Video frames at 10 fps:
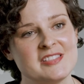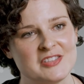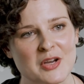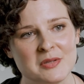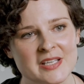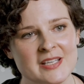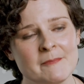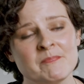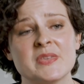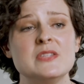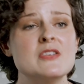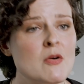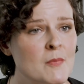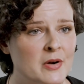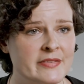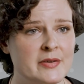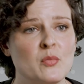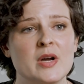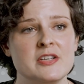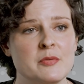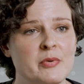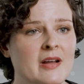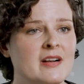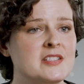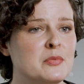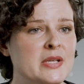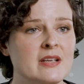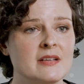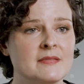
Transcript: slowly, no more than one new product a week.